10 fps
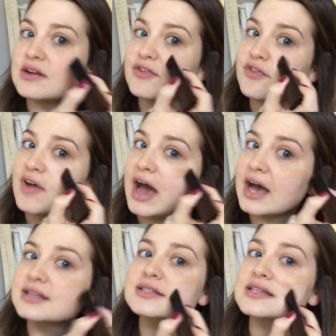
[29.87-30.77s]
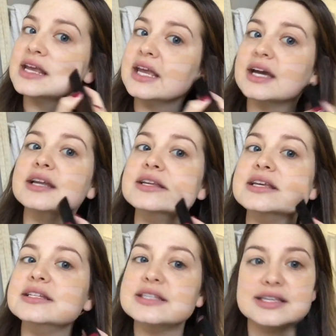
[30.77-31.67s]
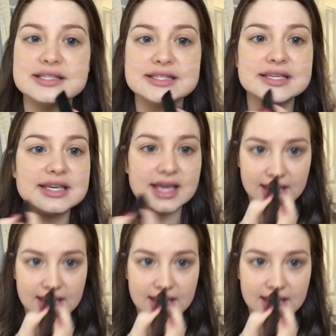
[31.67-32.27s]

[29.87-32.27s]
fast and it's easy,